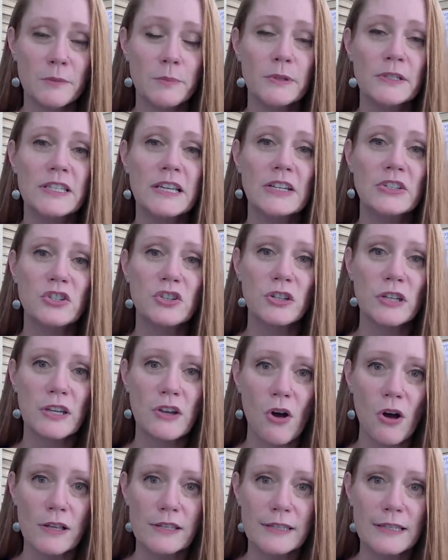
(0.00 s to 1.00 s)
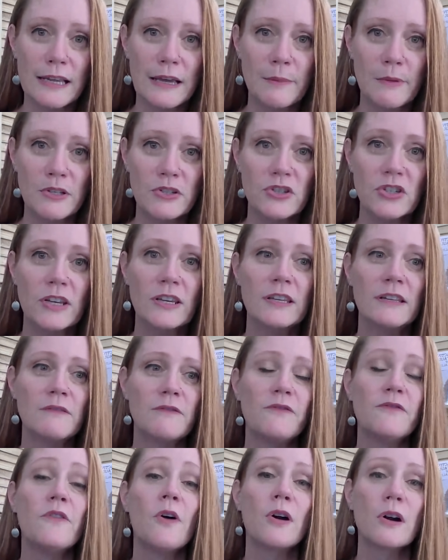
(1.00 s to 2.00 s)
potentially cause damage in
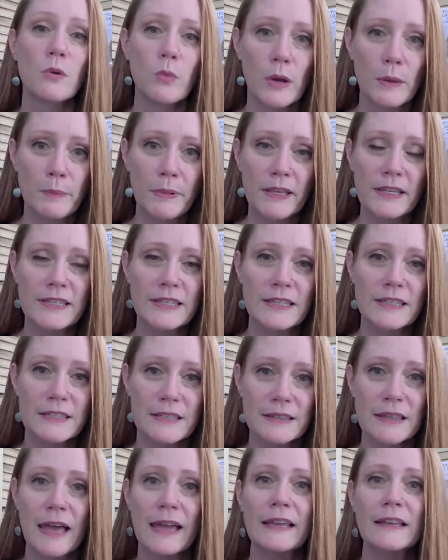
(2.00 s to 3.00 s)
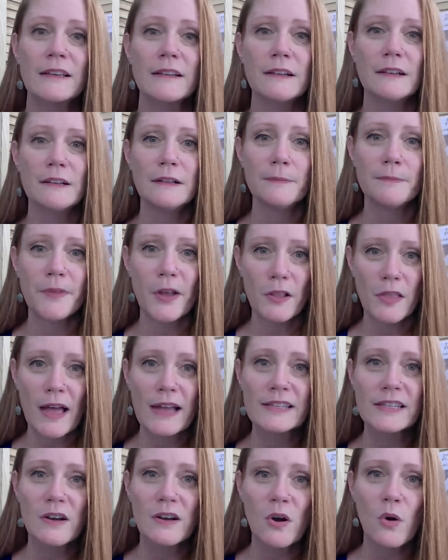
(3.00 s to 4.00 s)
faraway places like
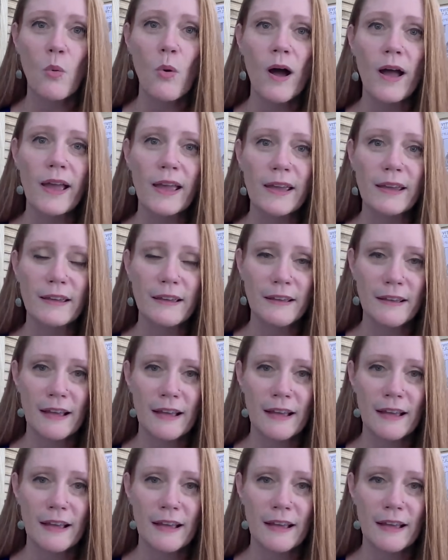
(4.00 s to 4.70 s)
Alaska, Hawaii,